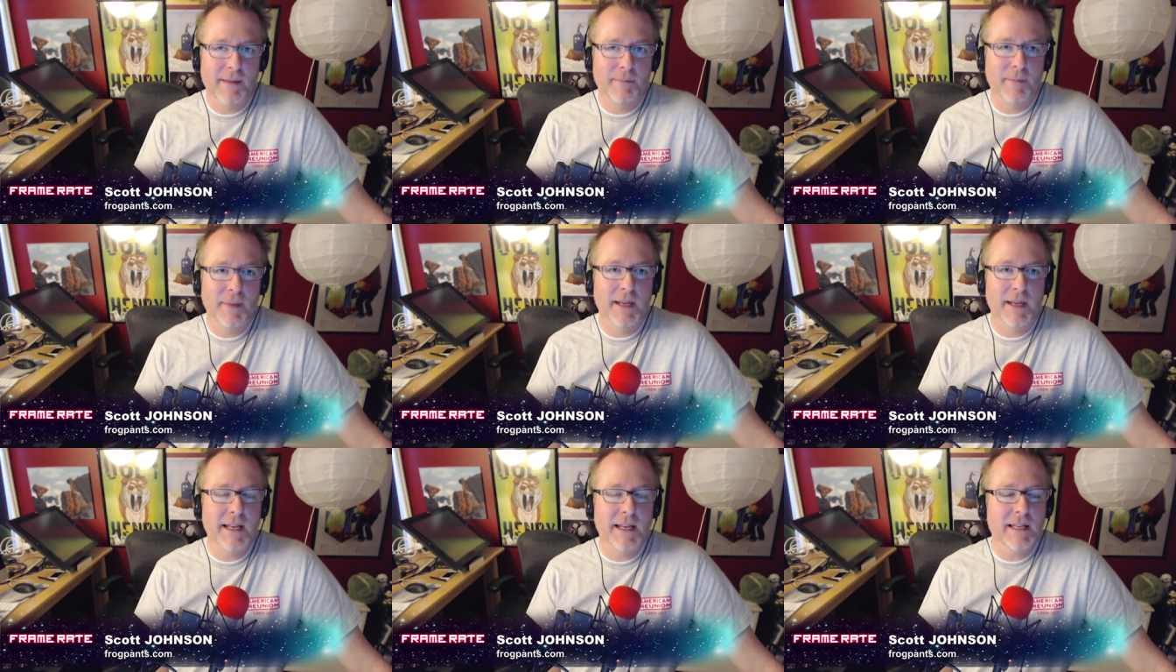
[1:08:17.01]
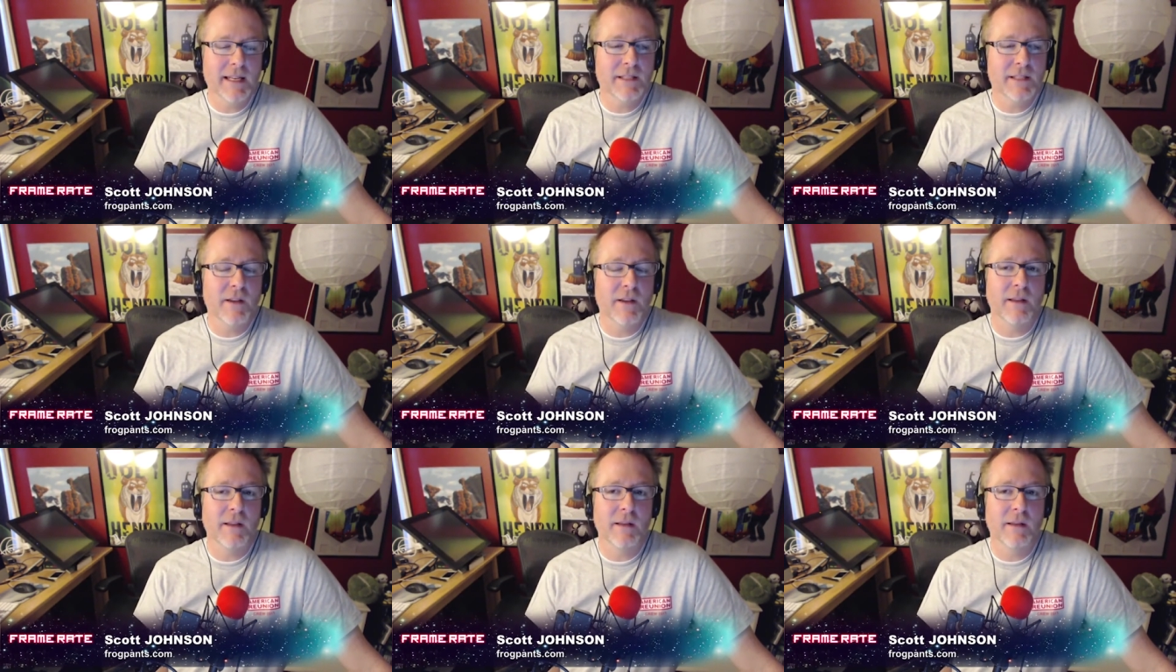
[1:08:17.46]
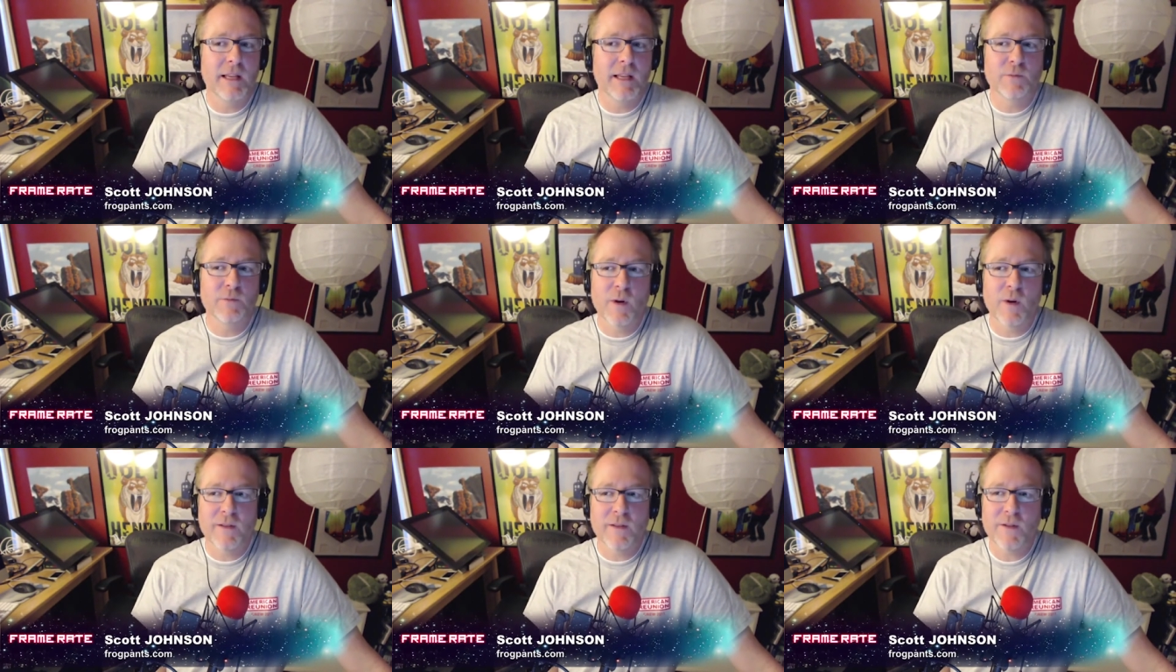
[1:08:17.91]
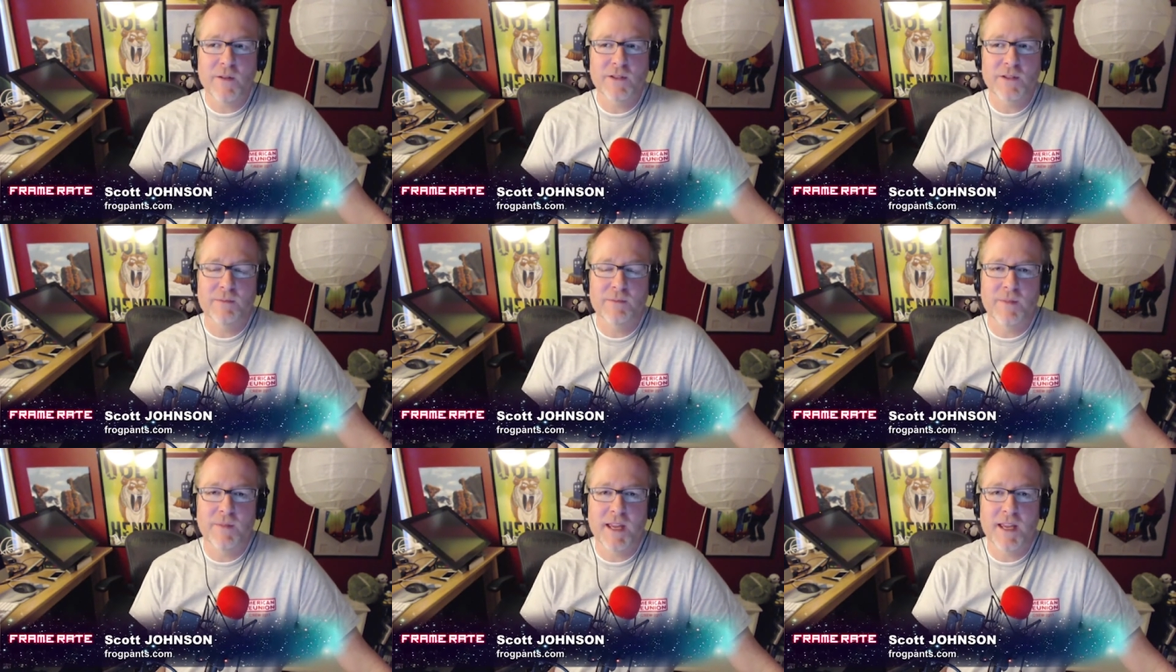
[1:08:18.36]
But it is a, it's one of those
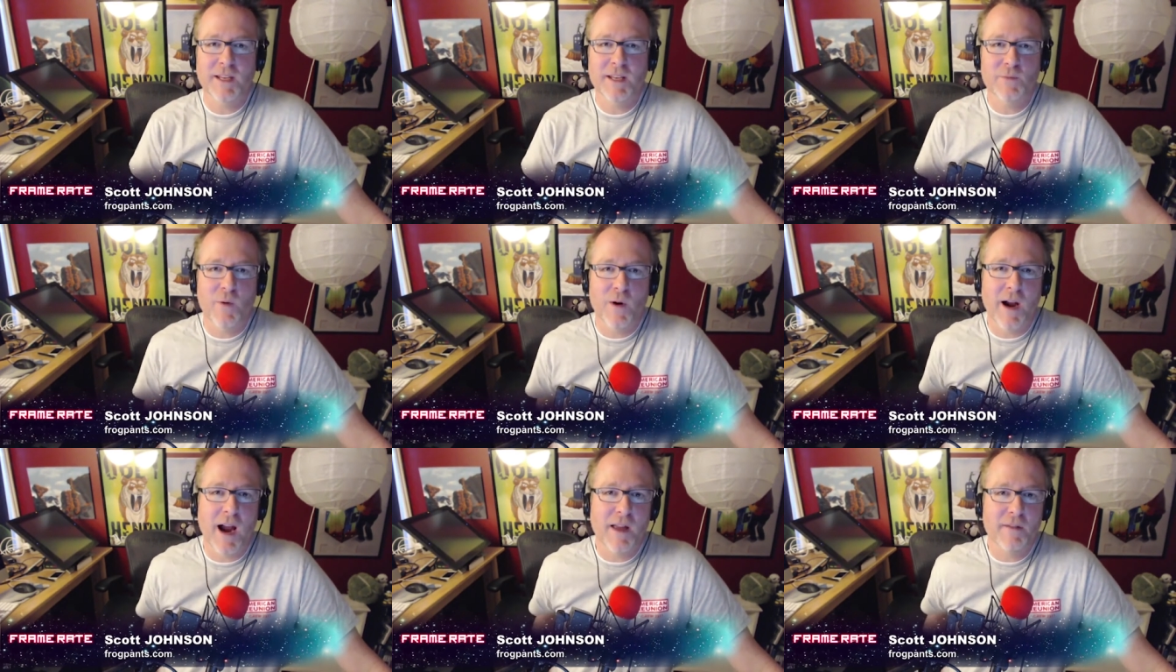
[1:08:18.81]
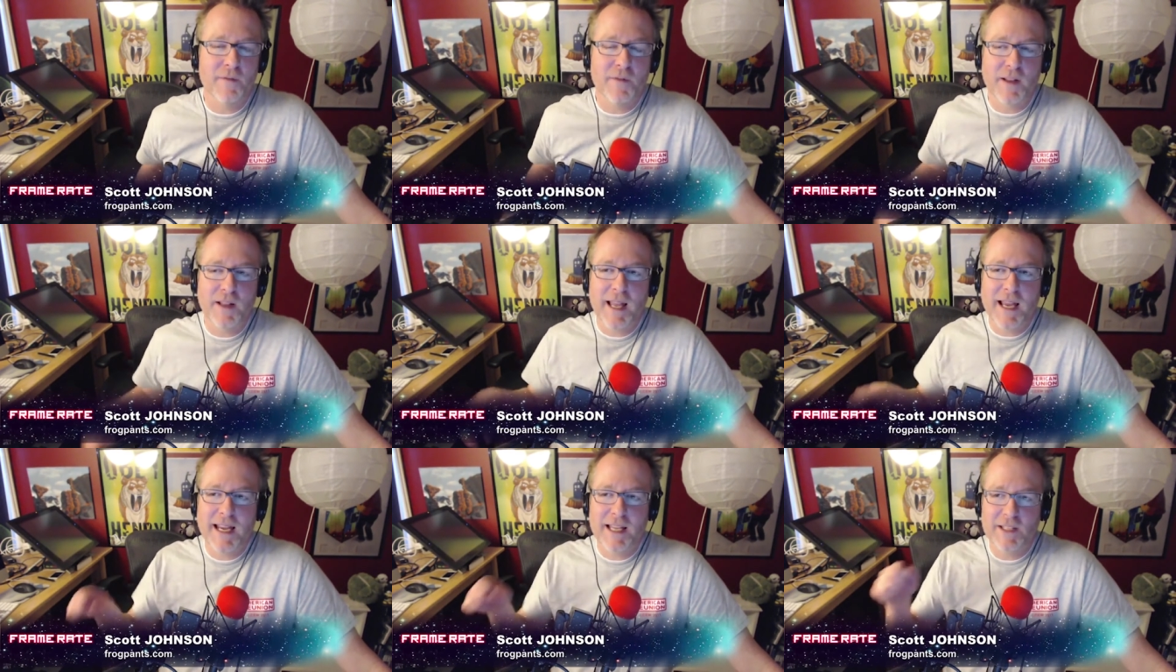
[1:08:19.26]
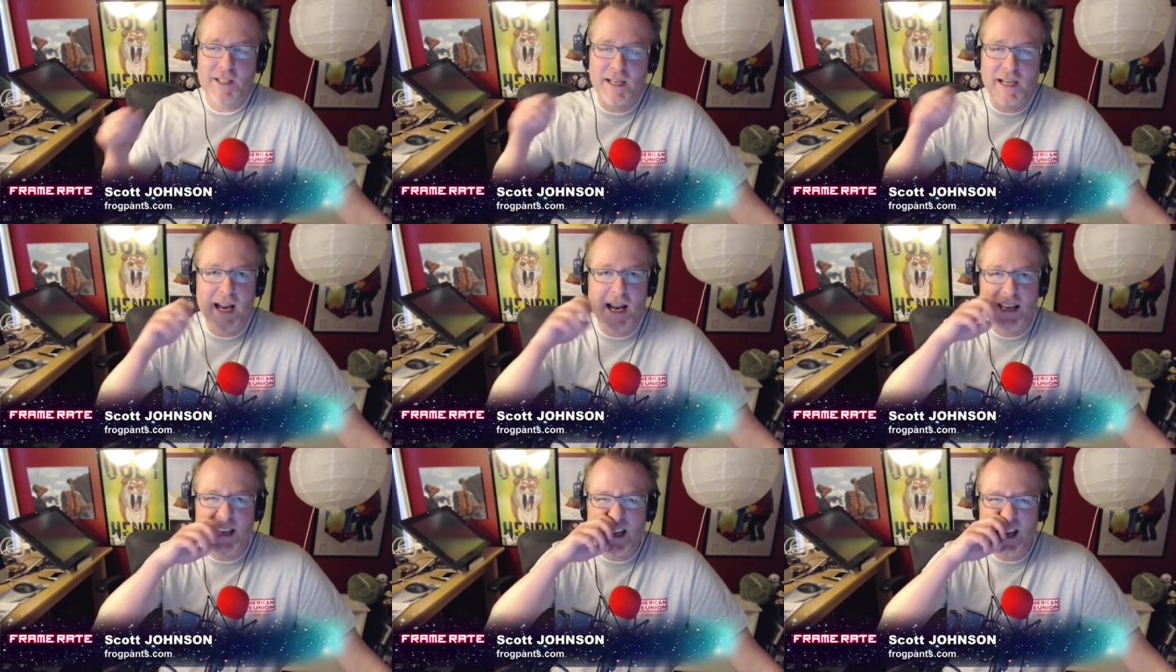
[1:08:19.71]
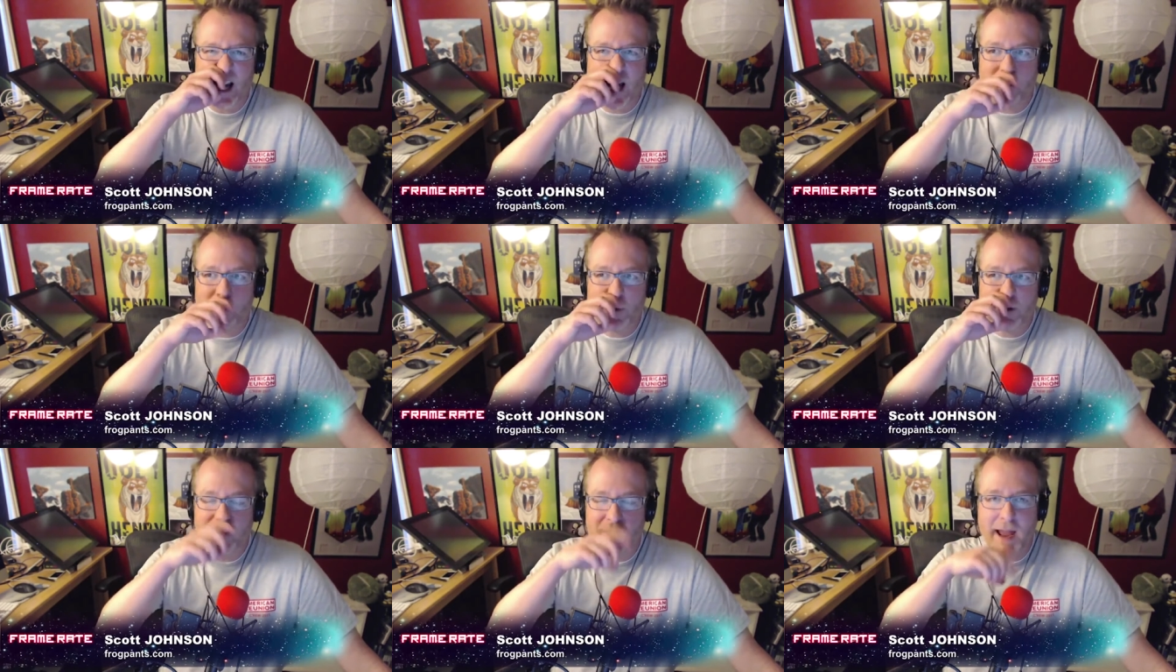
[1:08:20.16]
things where I feel like it's an idea I
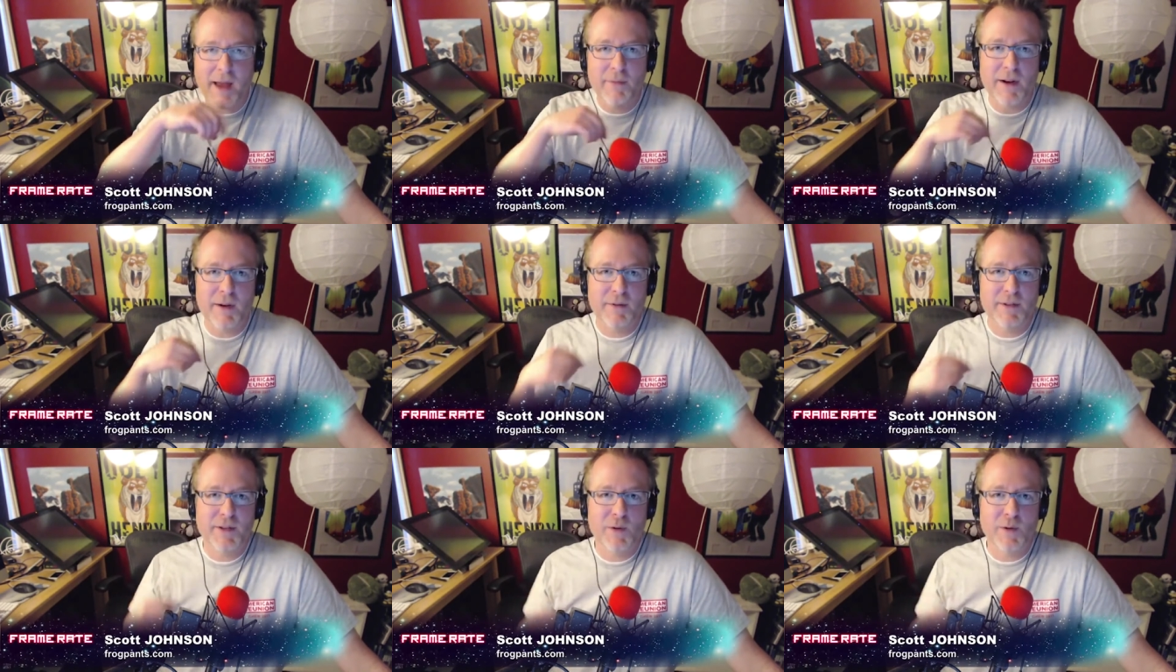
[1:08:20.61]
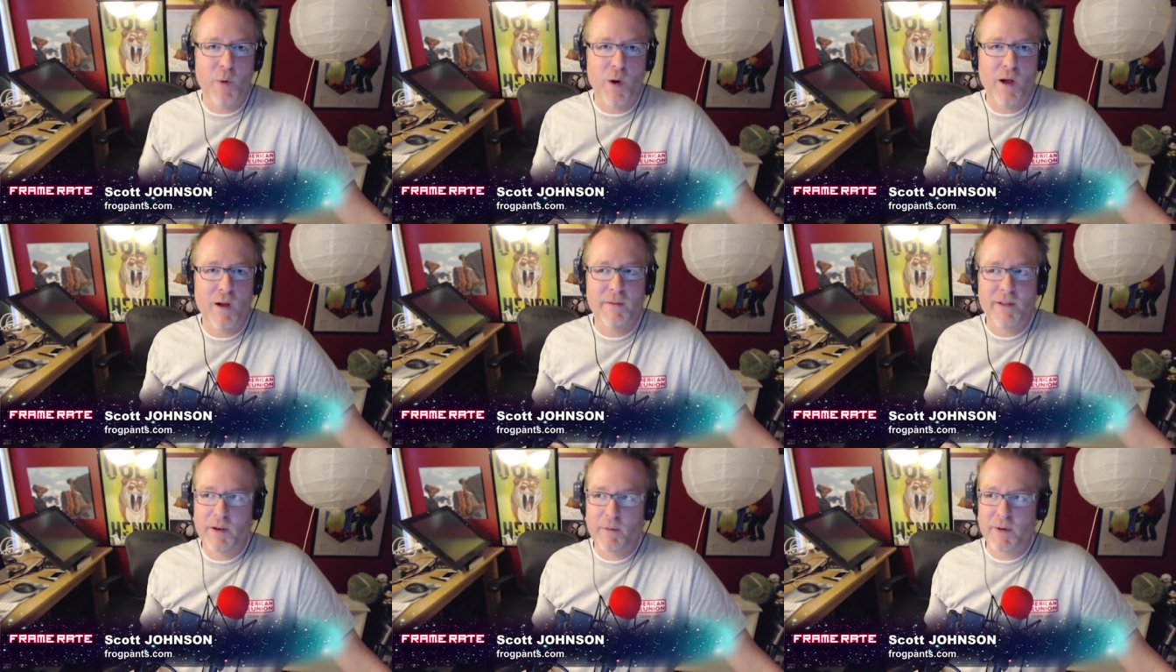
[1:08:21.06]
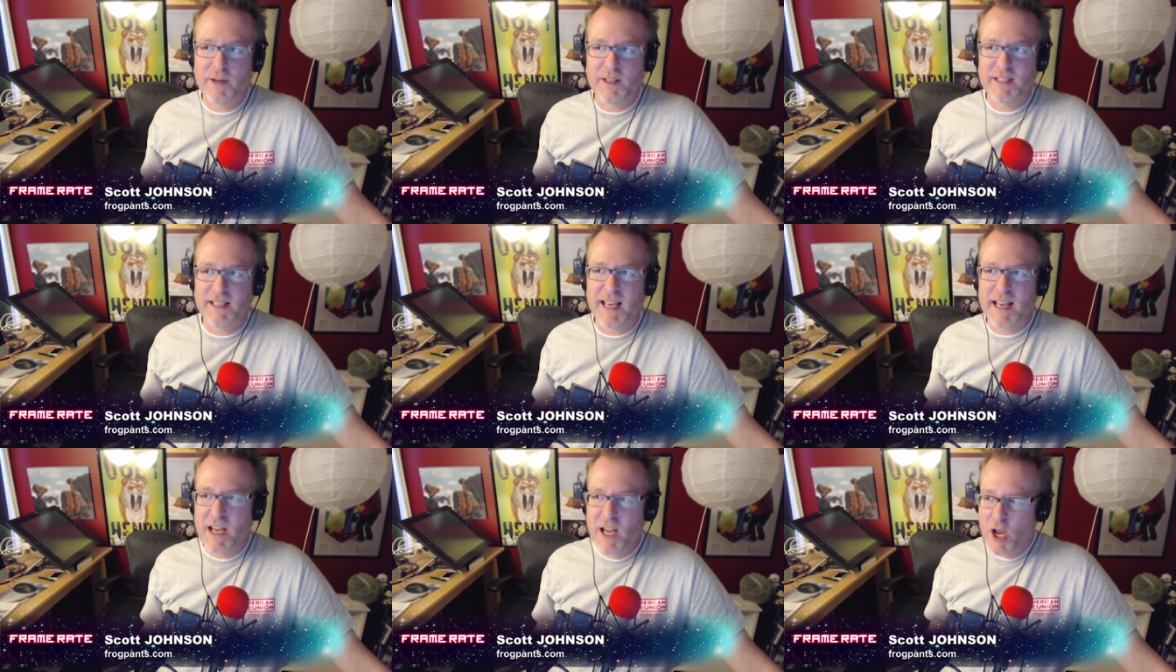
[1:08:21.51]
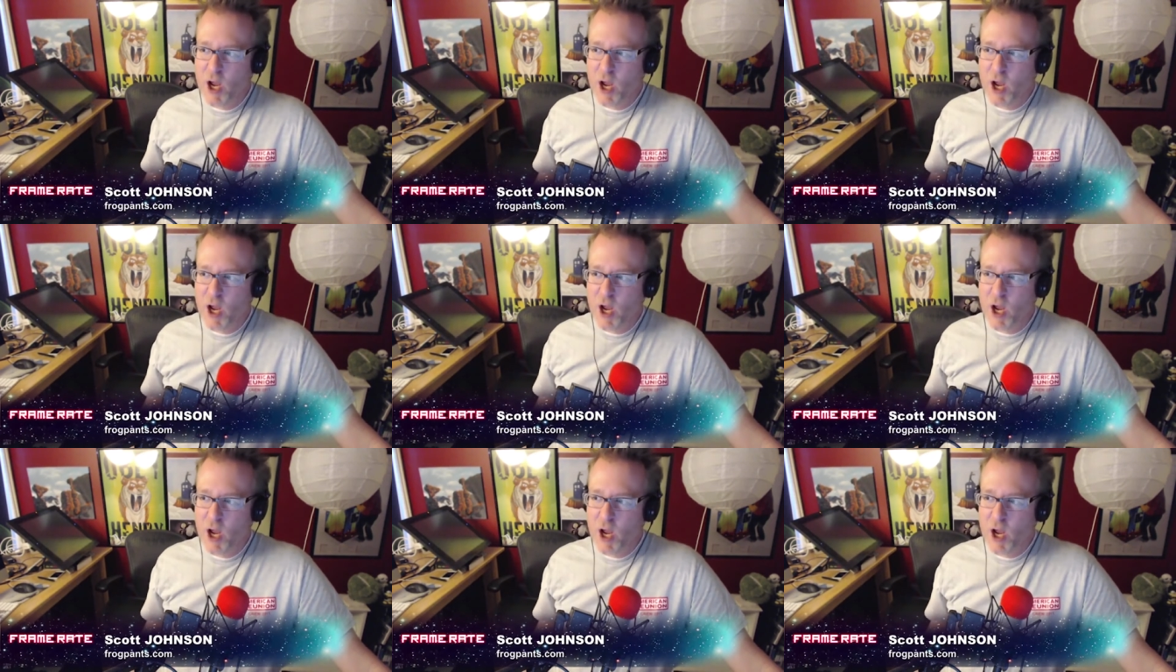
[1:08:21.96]
would have had when I was twelve, and I would have said,